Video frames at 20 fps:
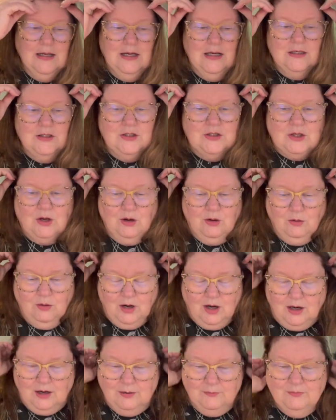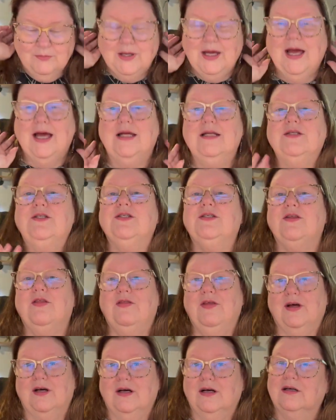So hence
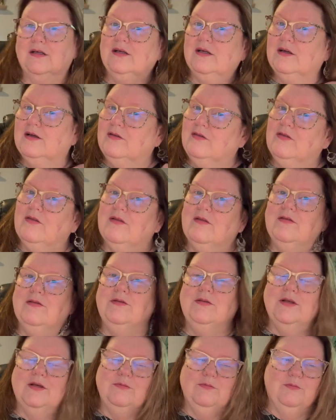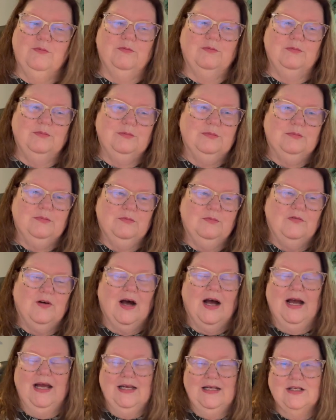the
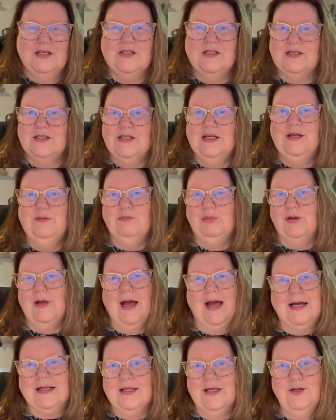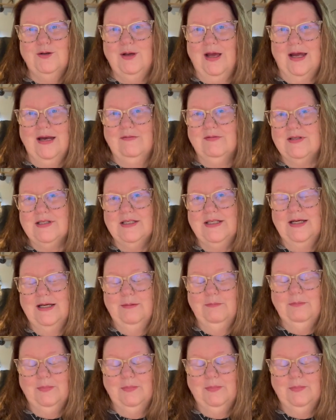vines in black that you can't even see.